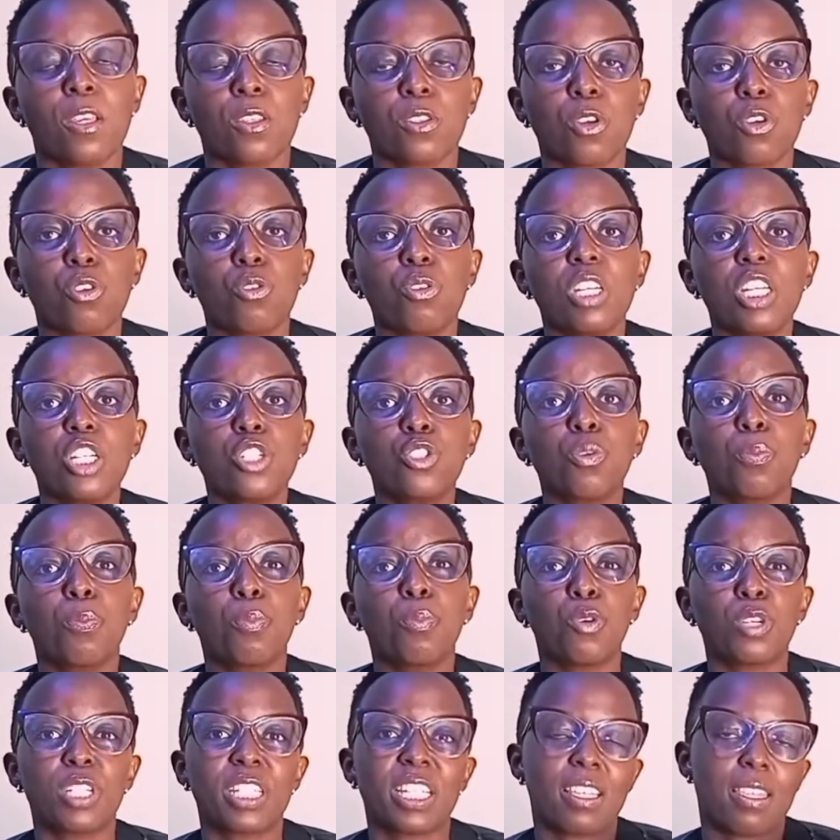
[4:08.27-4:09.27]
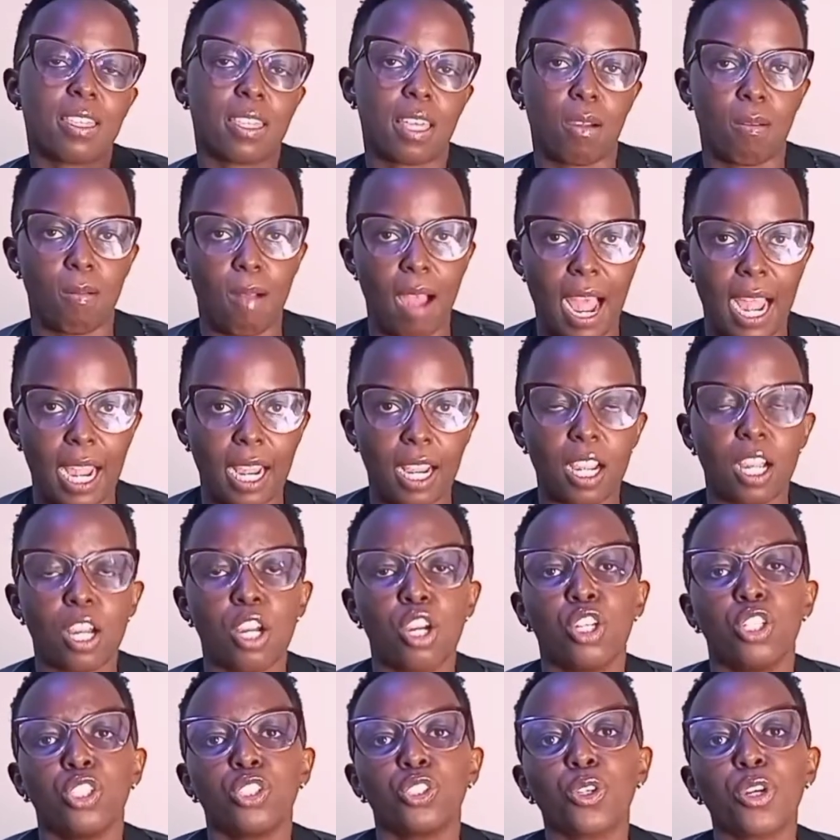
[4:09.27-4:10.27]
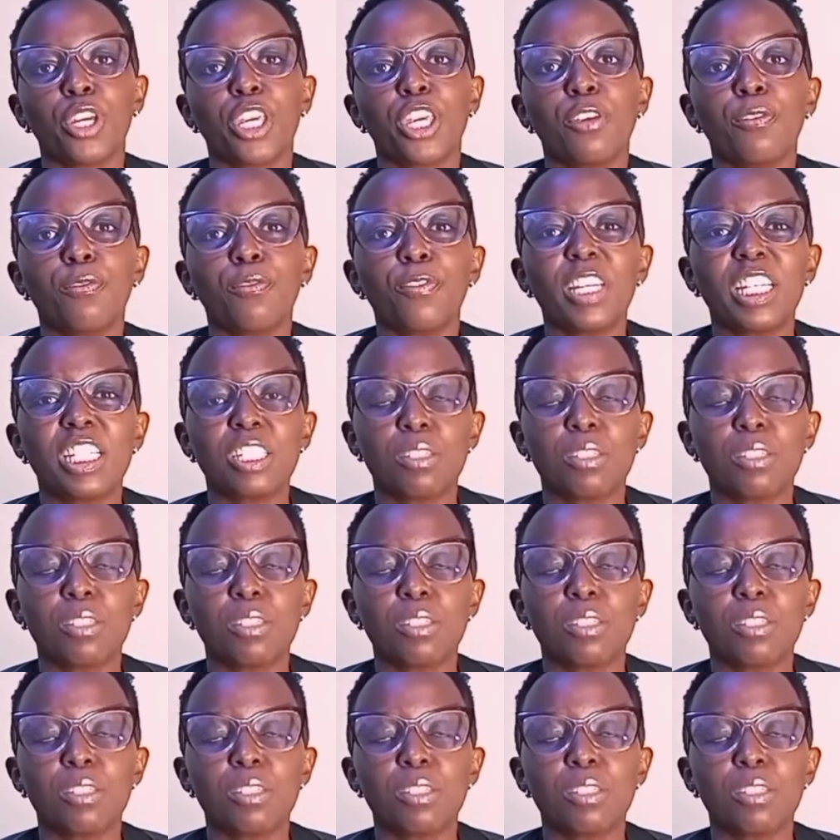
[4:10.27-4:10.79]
So you need to put in the work. So if